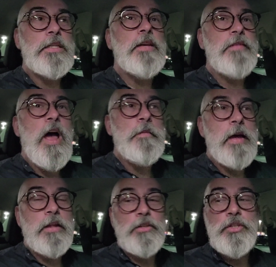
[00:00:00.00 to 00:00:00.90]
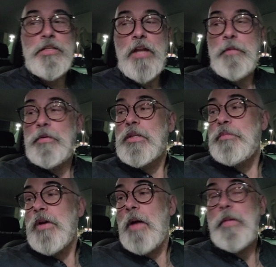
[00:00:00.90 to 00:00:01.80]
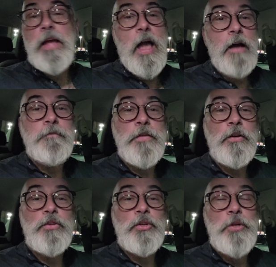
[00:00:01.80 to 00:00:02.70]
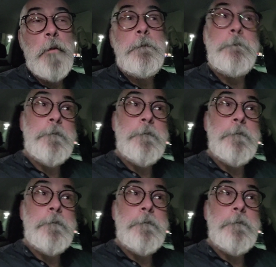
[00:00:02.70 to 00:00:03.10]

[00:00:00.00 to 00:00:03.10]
Now my kitchen table is becoming cat furniture too.